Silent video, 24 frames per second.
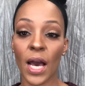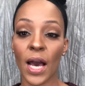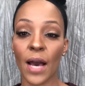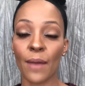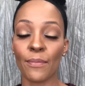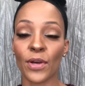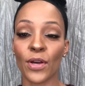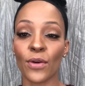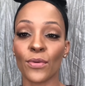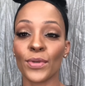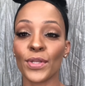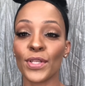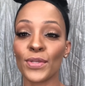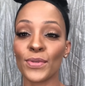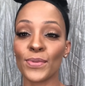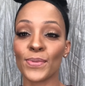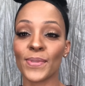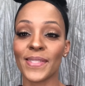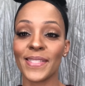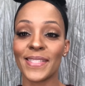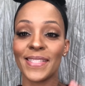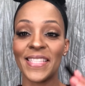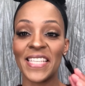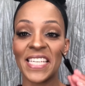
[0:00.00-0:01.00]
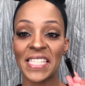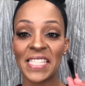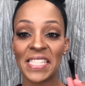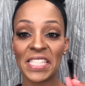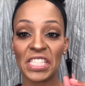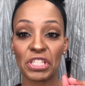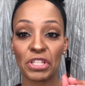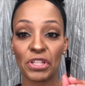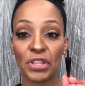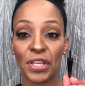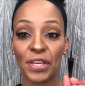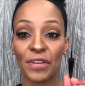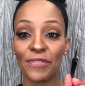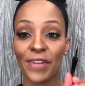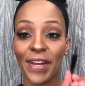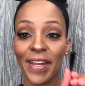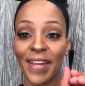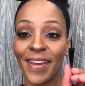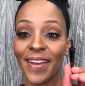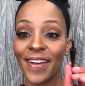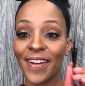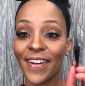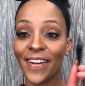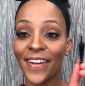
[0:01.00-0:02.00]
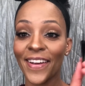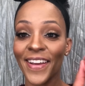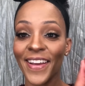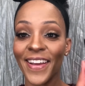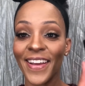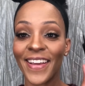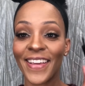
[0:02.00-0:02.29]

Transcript: I'm going to use this little thing right here.